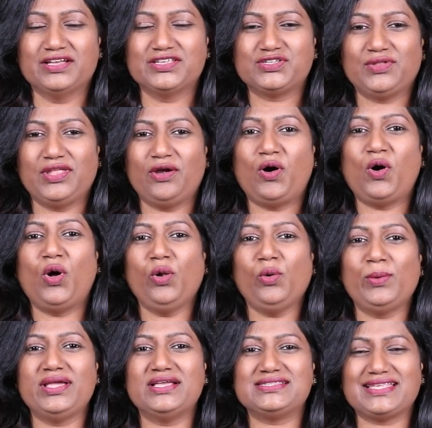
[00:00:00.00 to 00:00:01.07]
So they're
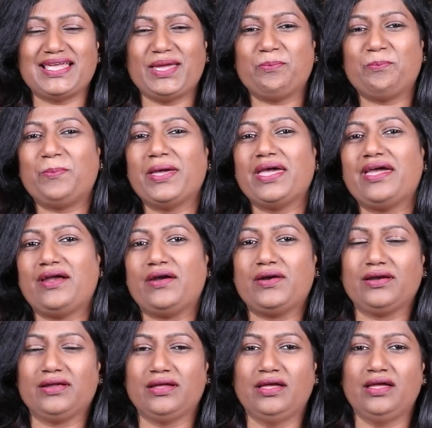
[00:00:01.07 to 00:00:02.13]
always a
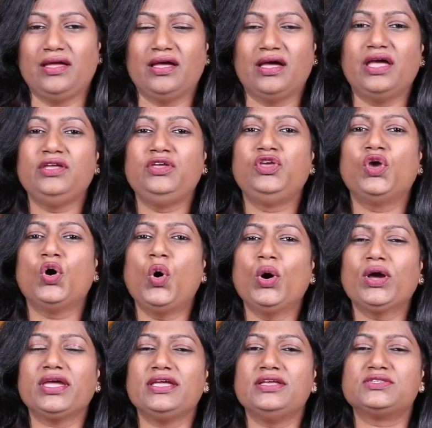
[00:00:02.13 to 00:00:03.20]
pair. A
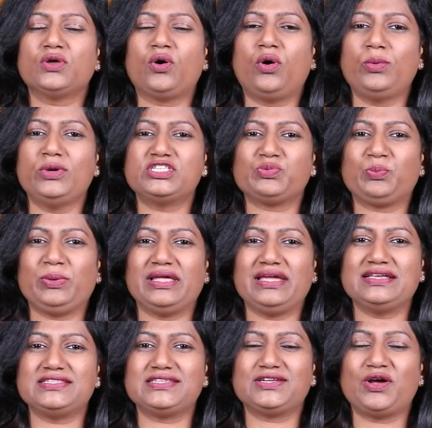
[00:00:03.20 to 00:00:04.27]
yoke is always
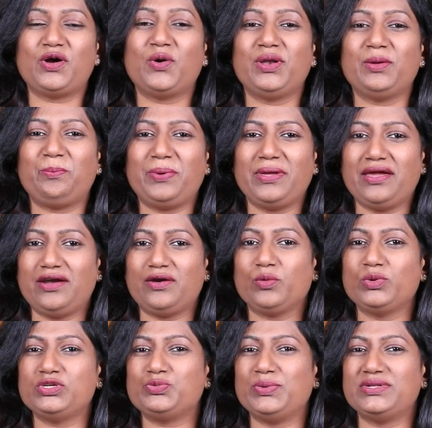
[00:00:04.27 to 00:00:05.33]
placed on a pair,
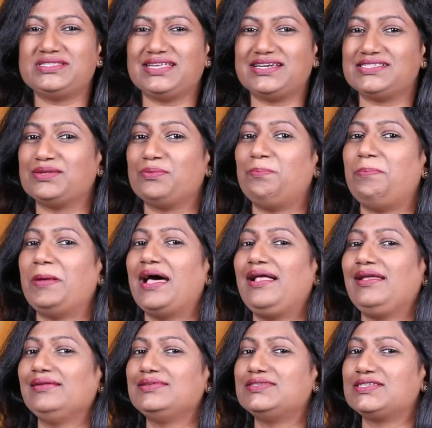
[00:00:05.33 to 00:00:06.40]
which means there's a
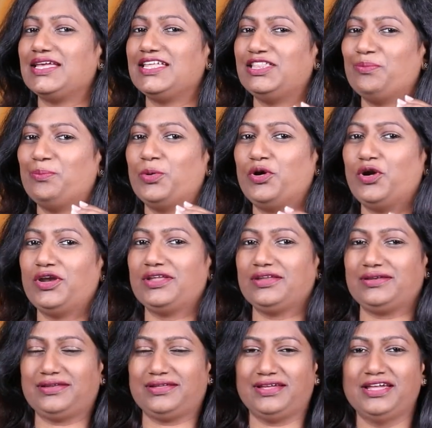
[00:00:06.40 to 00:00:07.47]
balance in the
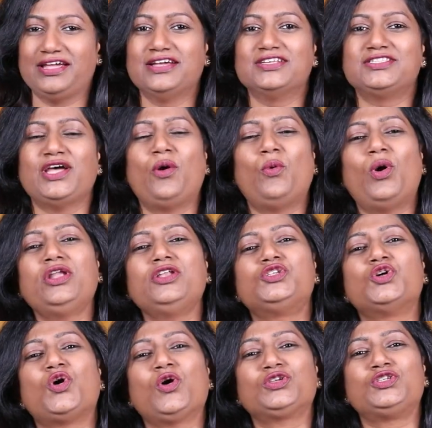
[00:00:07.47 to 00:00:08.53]
burden. So I want to
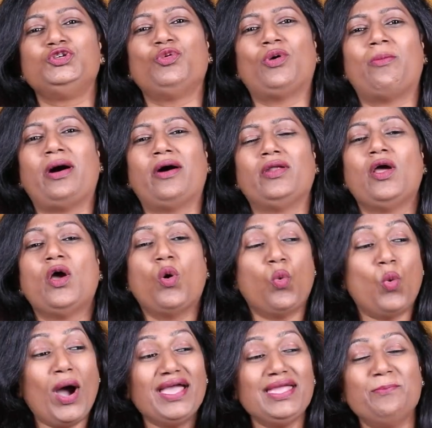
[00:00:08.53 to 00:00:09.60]
talk to you about
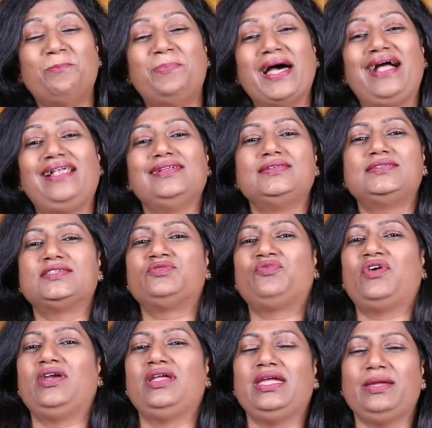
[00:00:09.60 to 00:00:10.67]
why balance is
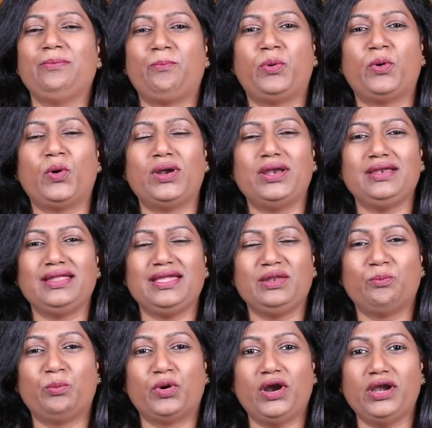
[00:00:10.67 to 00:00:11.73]
very important
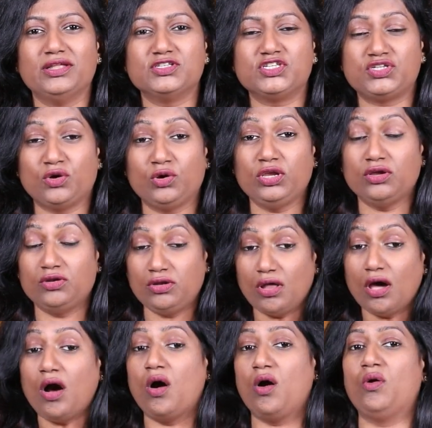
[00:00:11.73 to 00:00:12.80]
in burden. So you
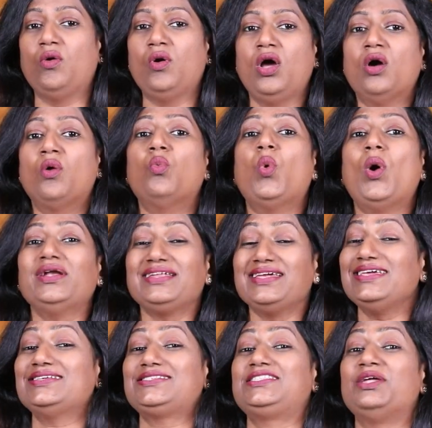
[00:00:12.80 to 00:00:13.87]
know what
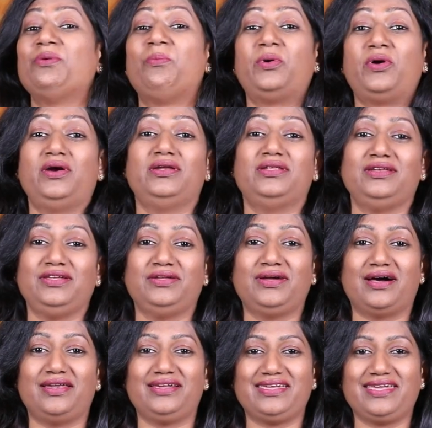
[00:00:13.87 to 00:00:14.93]
is the burden you
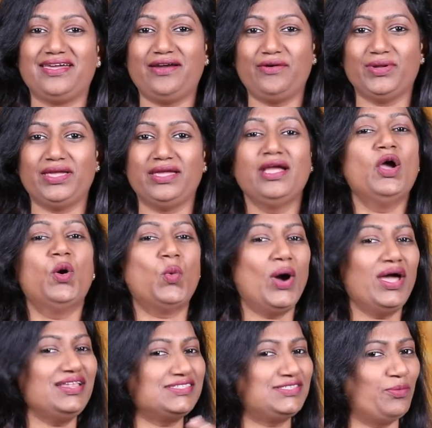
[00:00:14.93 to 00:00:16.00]
got to carry,
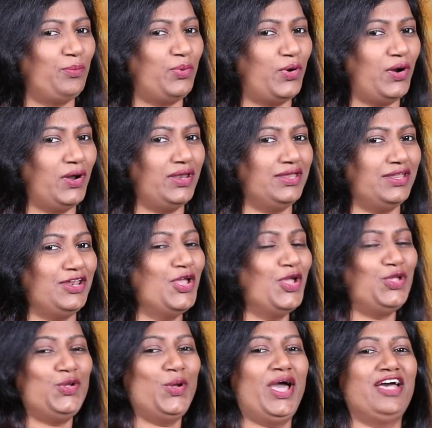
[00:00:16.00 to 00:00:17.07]
what is the burden
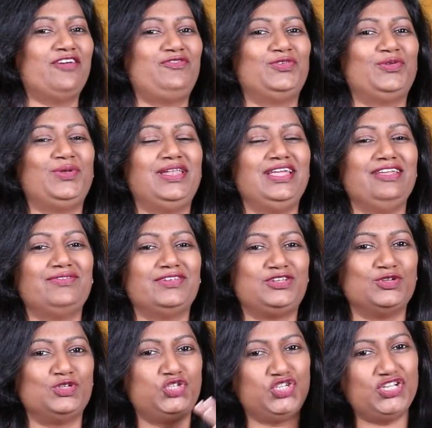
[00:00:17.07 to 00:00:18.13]
you have to leave it
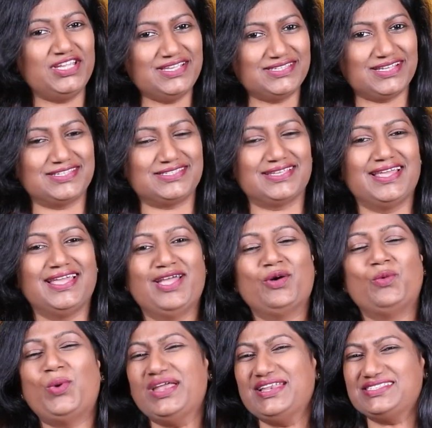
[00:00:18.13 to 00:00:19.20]
to Jesus.
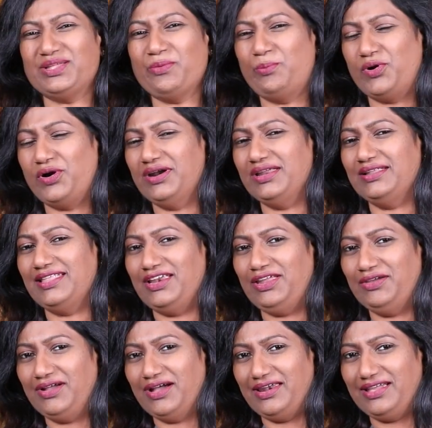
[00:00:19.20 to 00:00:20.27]
What is the burden that
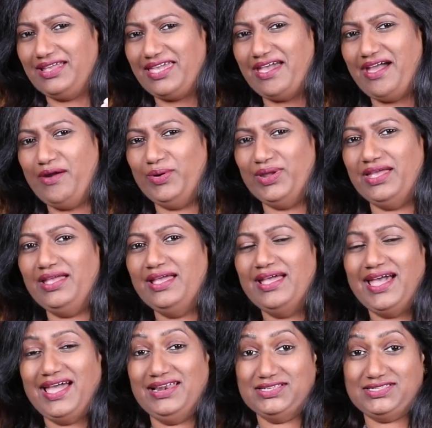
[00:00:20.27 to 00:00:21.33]
you got to carry,
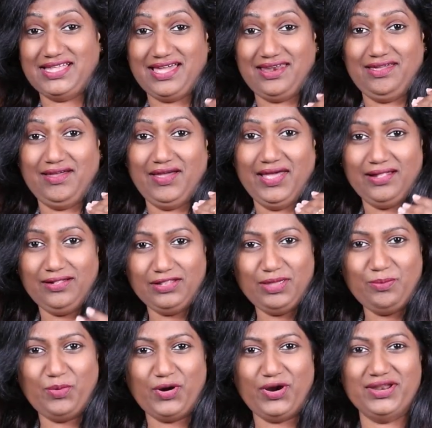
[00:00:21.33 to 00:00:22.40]
and is that a
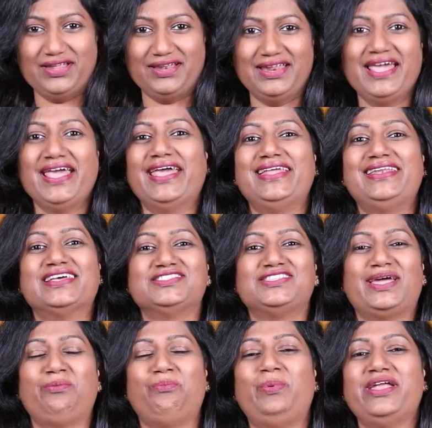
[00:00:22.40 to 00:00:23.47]
healthy burden? Does
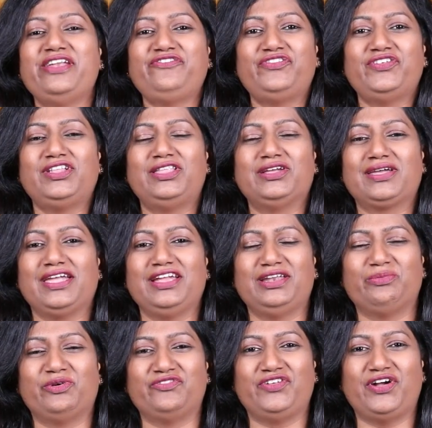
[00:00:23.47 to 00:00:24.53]
that benefit the
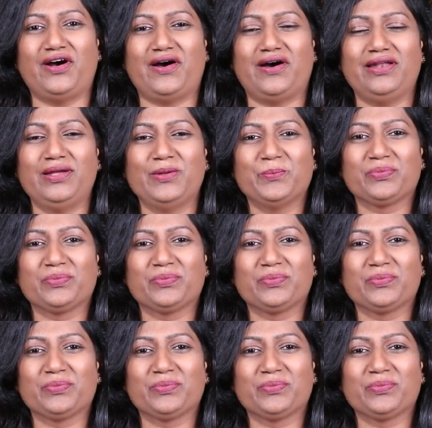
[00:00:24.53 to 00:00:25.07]
kingdom of God?